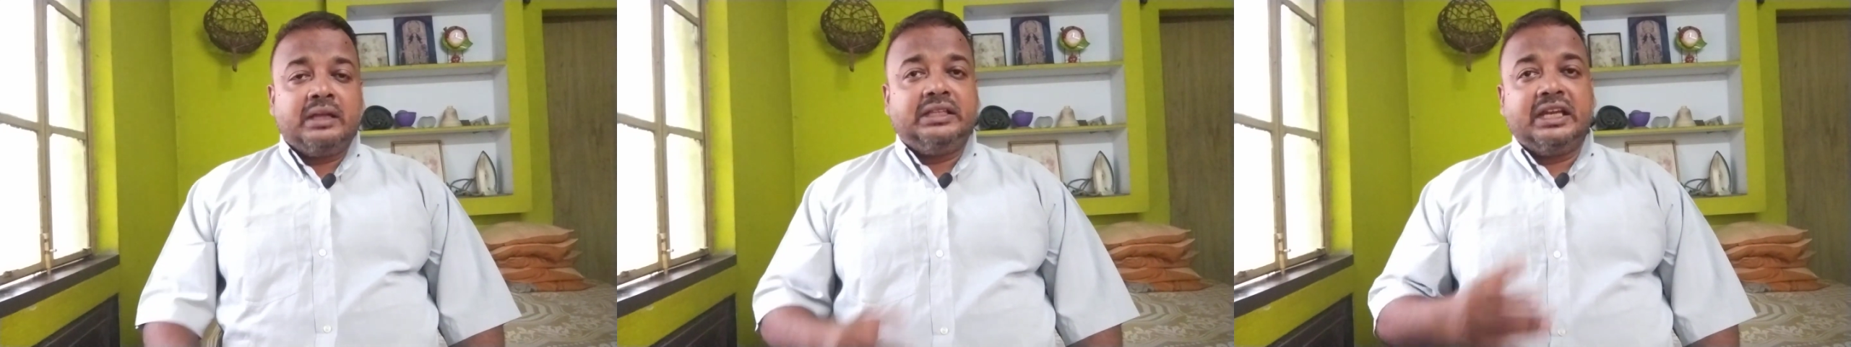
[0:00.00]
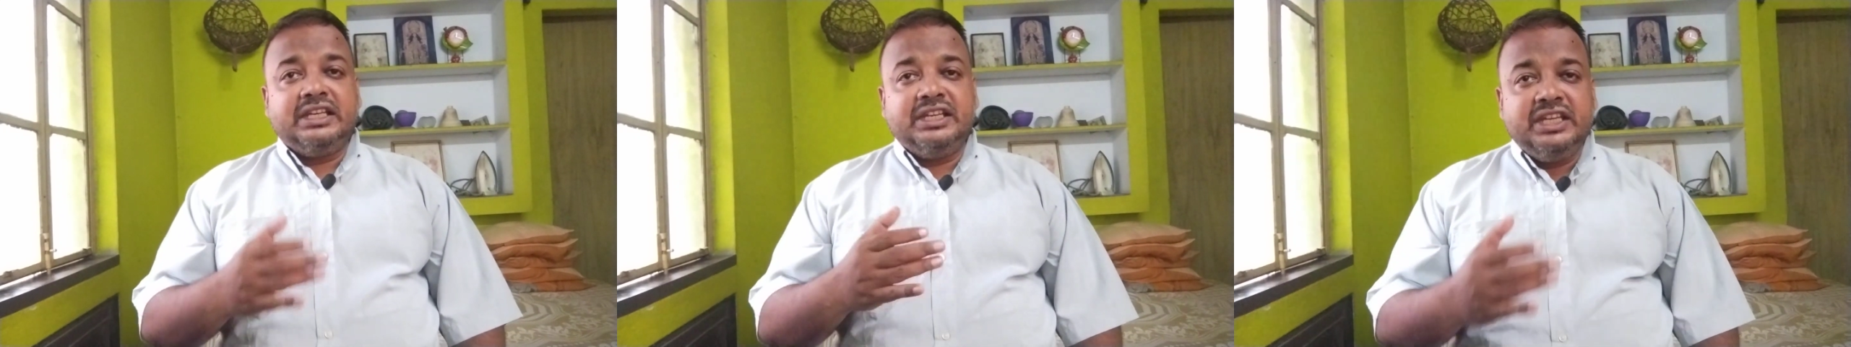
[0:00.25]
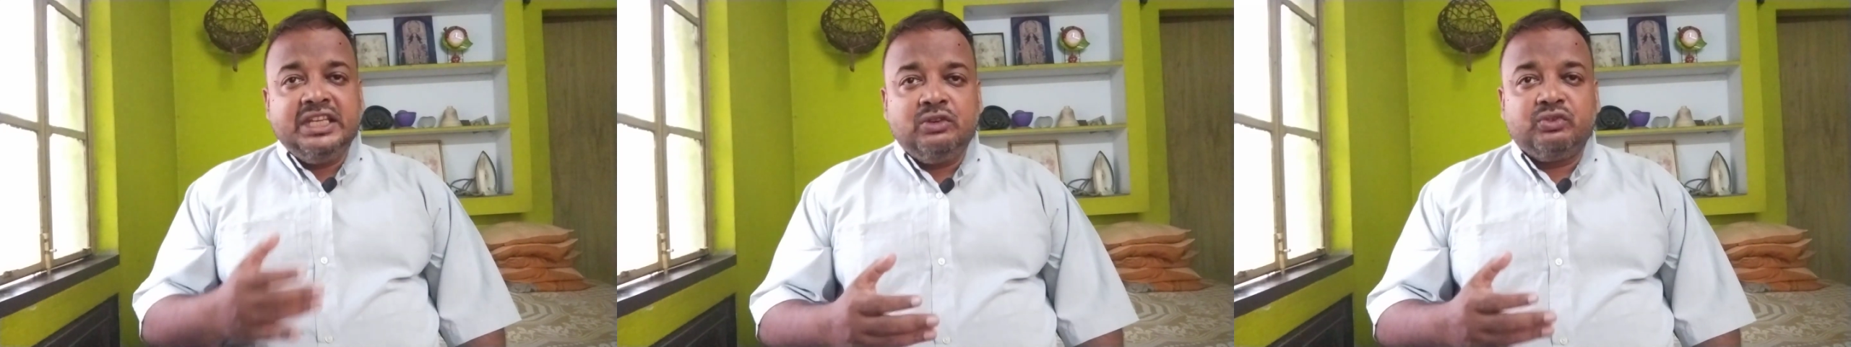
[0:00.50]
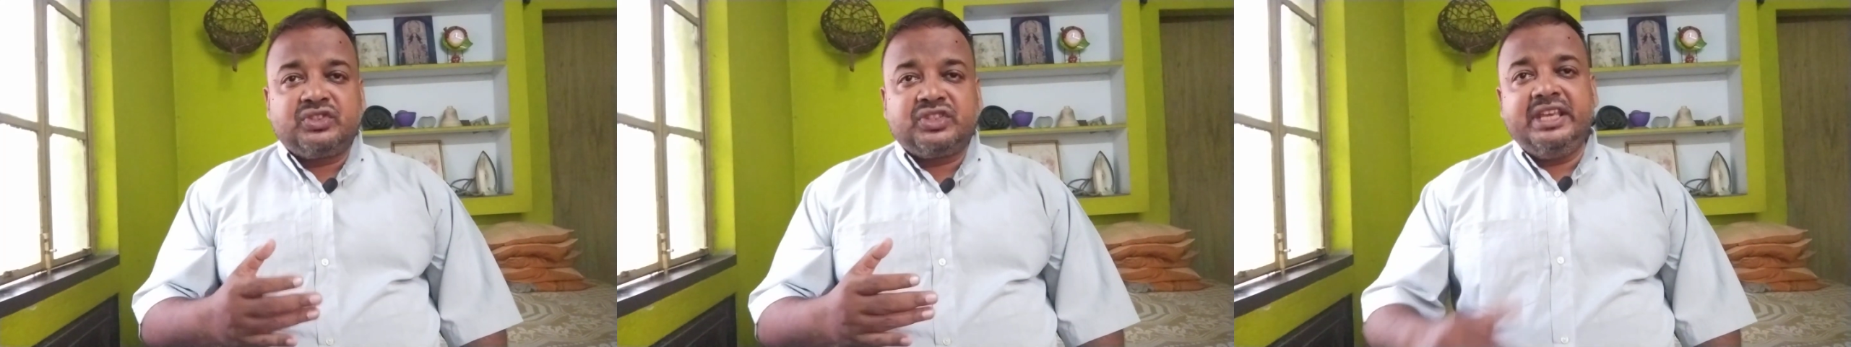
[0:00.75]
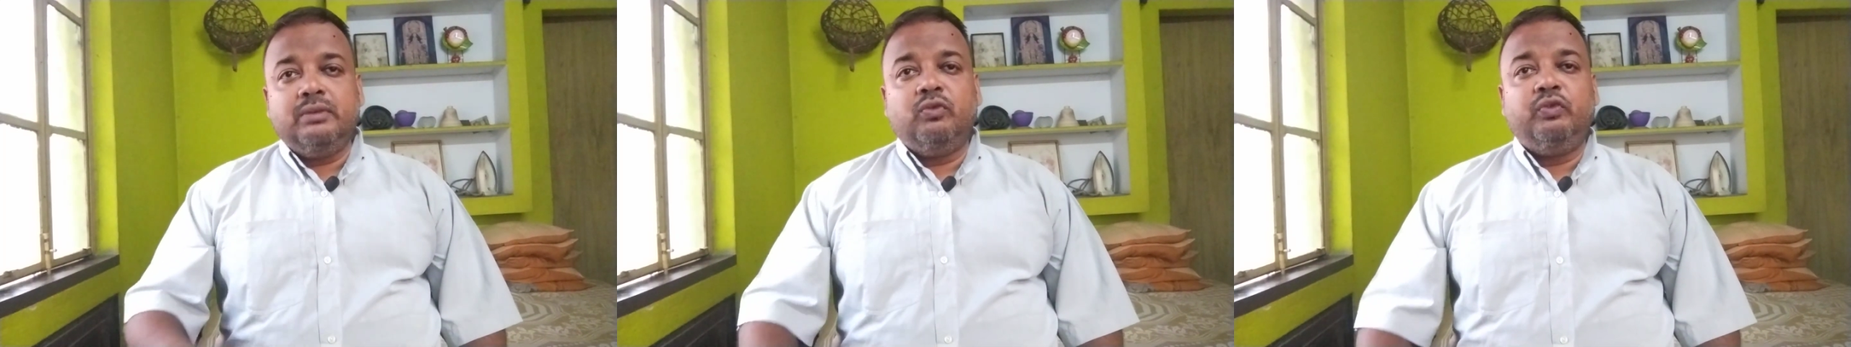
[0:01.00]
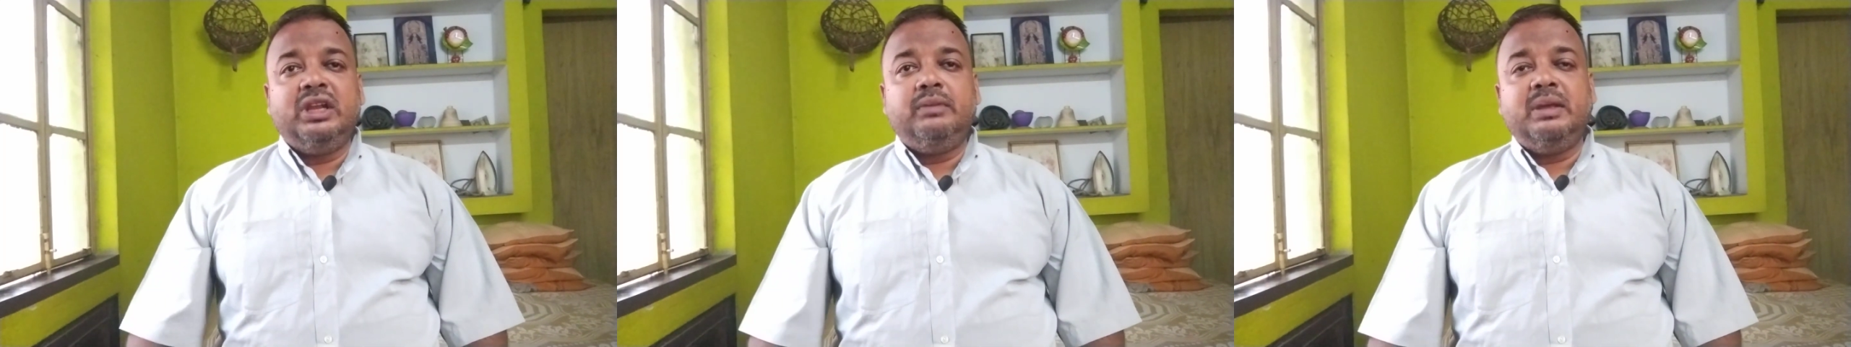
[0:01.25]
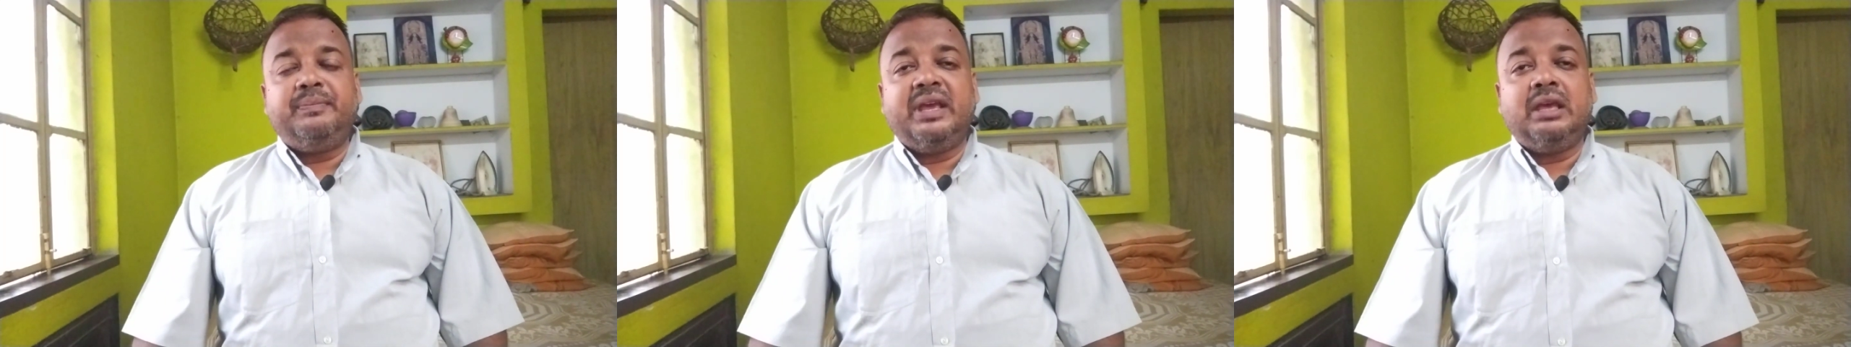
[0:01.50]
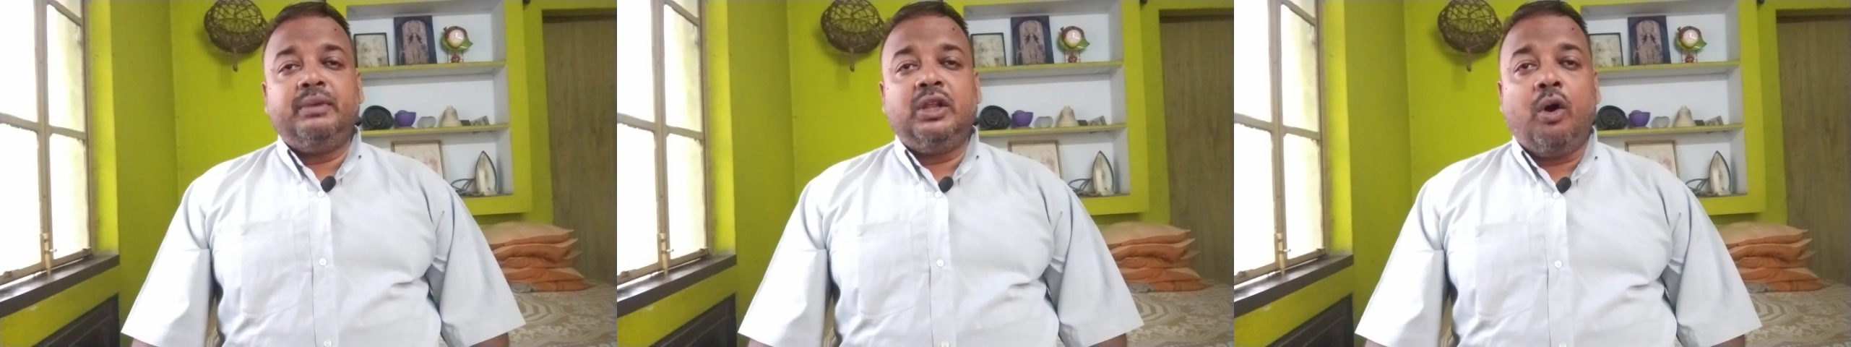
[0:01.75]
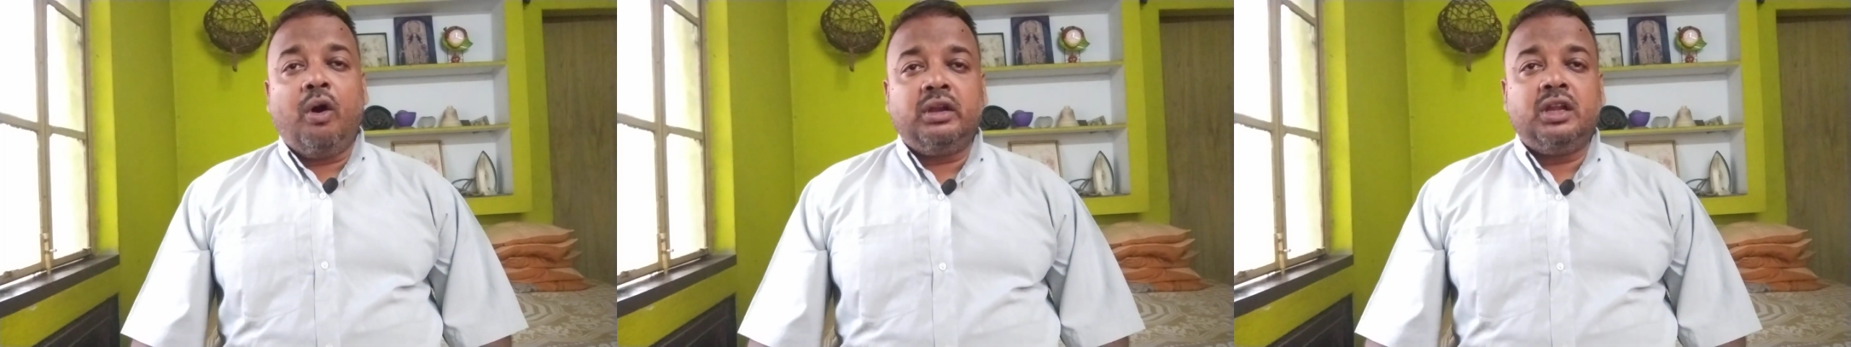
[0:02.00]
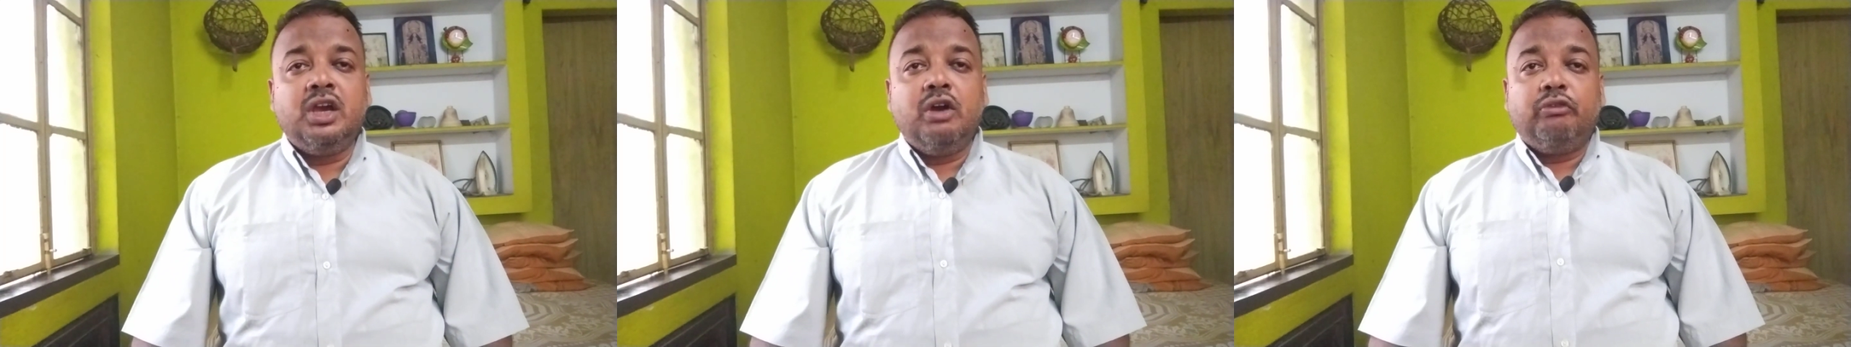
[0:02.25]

the new scheme will be payable on